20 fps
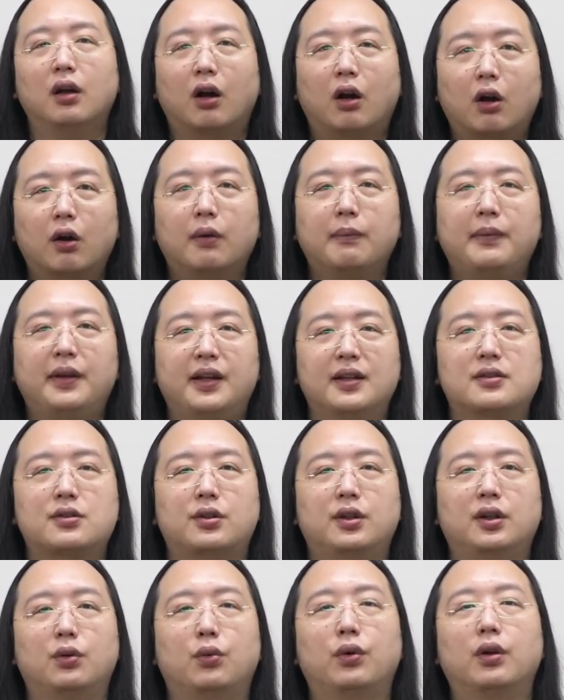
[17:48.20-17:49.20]
our
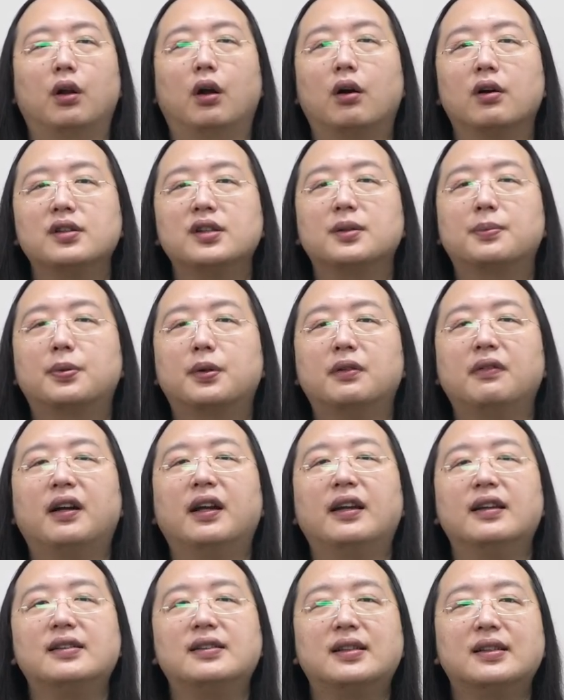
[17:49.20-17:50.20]
ministry will also
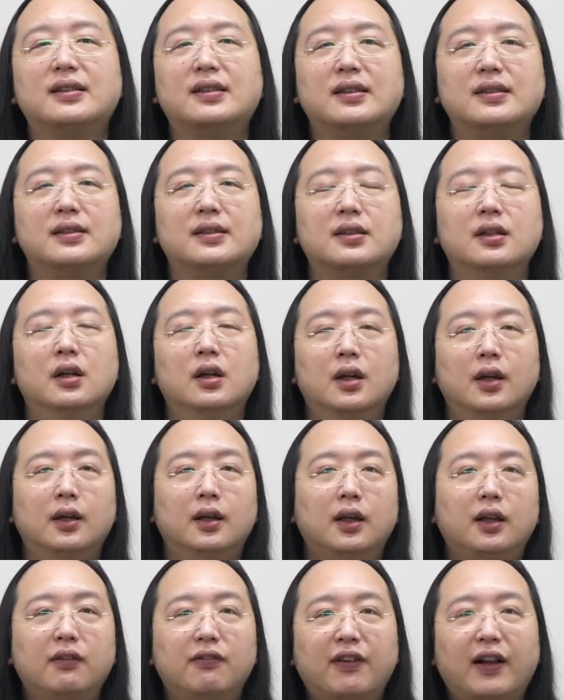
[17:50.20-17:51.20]
provide assistance
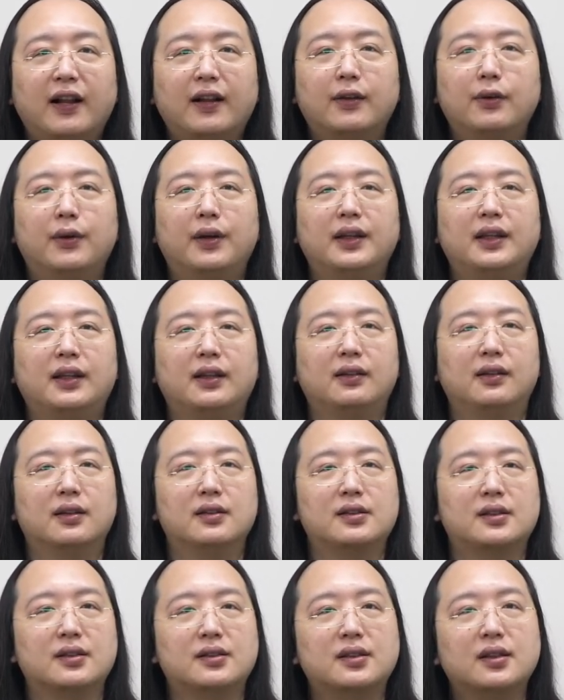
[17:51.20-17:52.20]
evaluating the
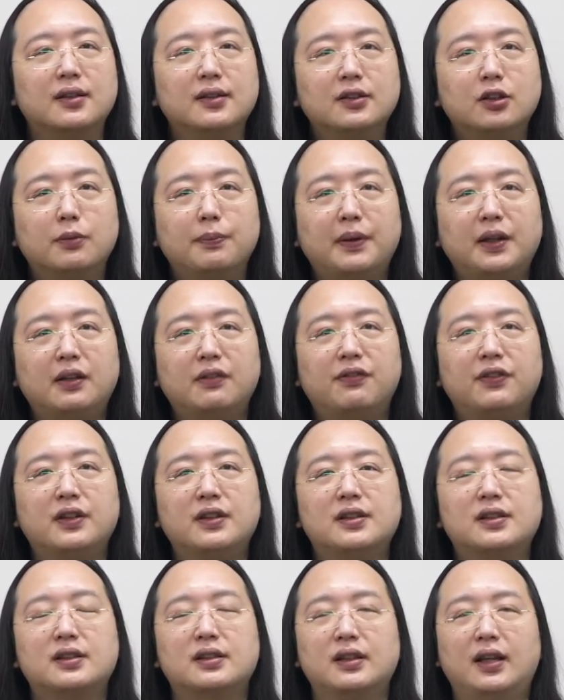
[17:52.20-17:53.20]
societal
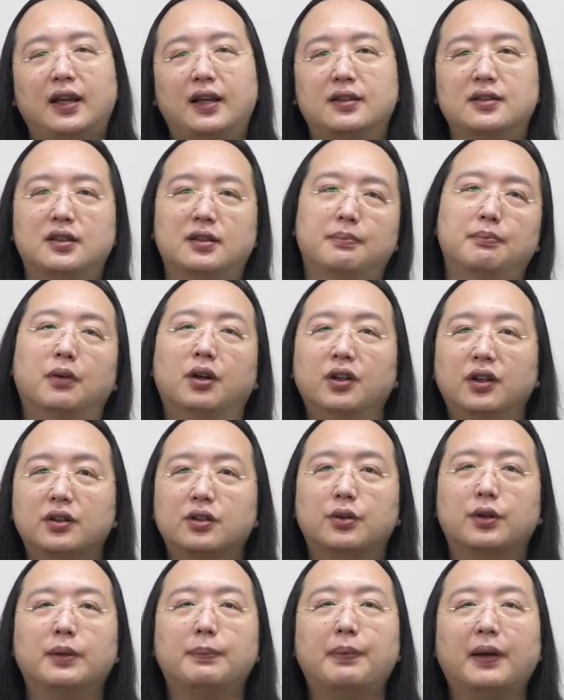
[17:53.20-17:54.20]
benefits and the
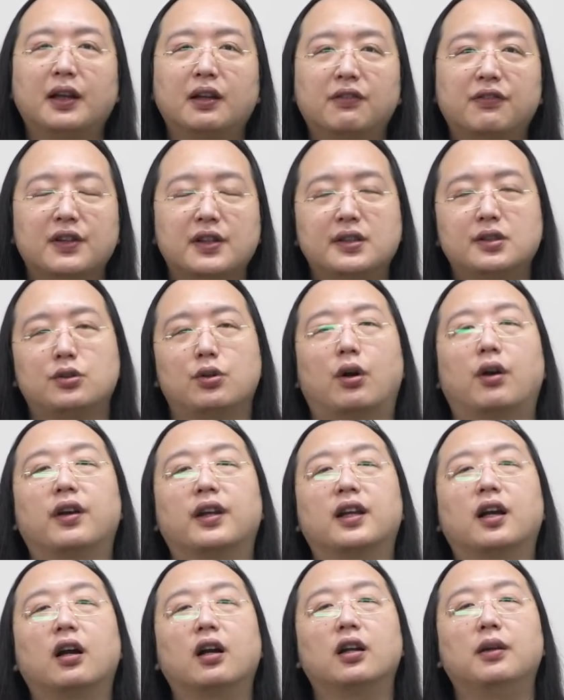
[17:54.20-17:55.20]
monetary benefits to our
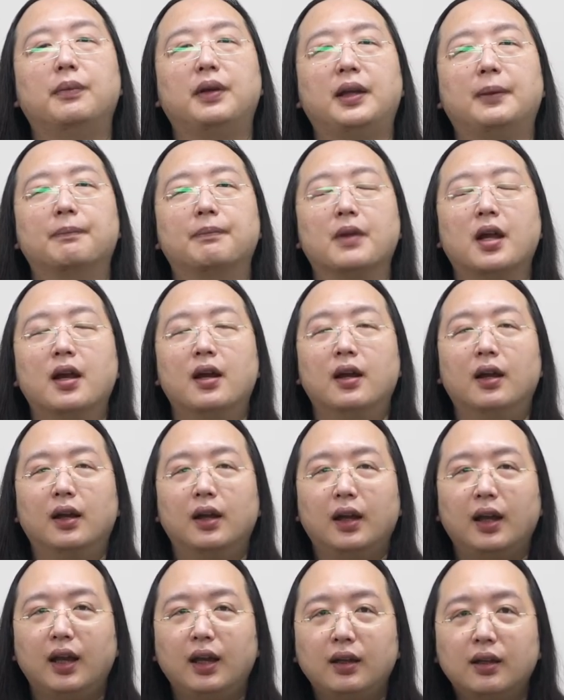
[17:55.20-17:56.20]
economy.
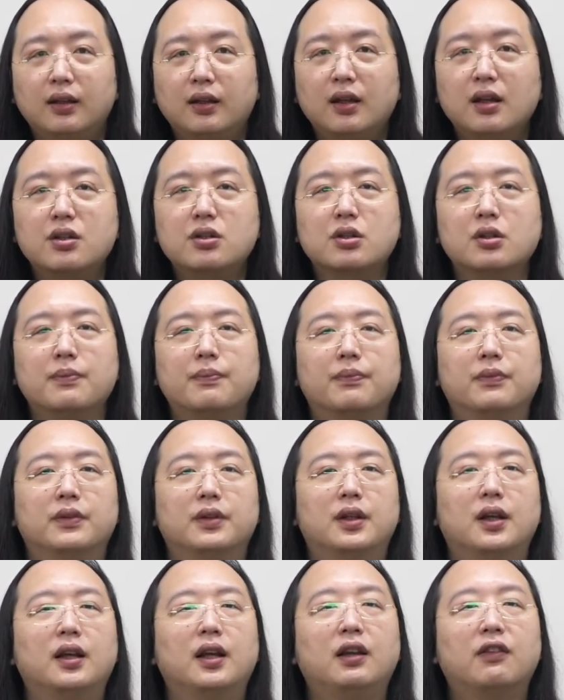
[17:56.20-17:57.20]
In addition,
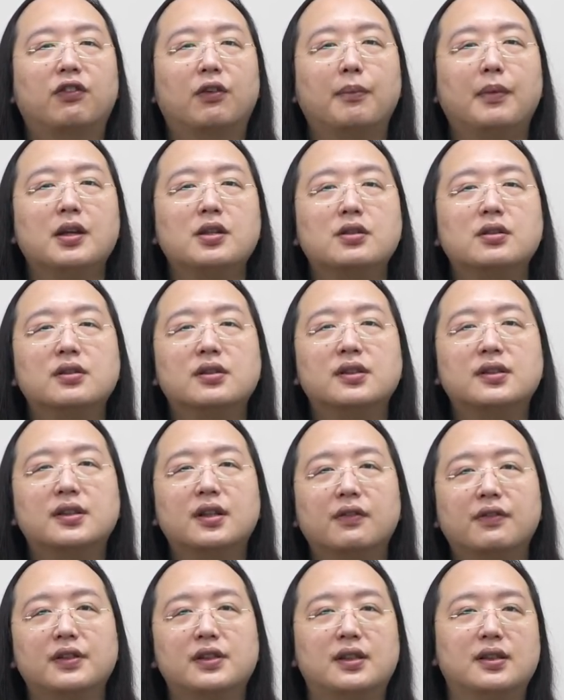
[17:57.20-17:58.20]
the information
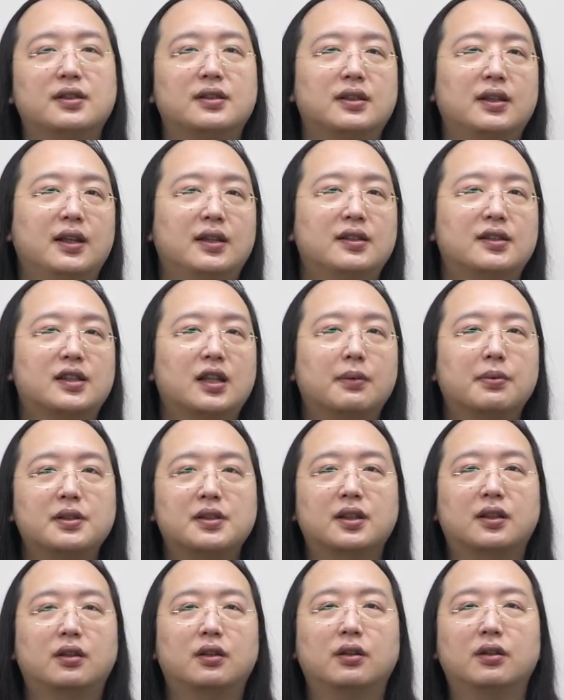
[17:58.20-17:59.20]
services and
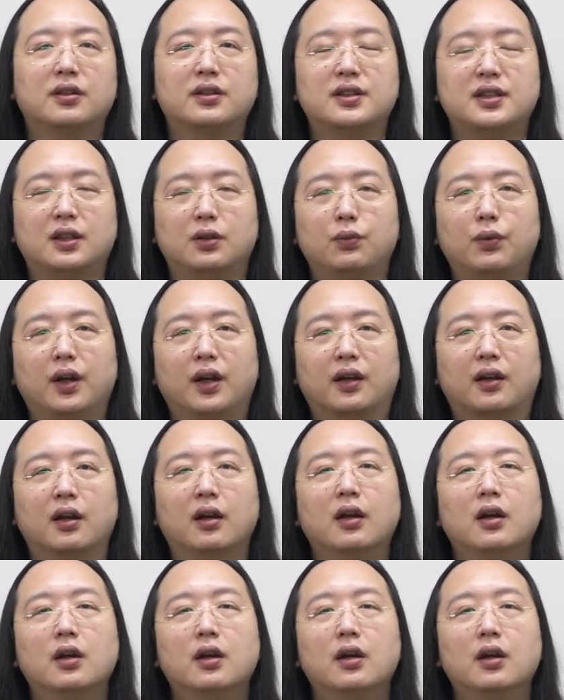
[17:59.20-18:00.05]
cybersecurity work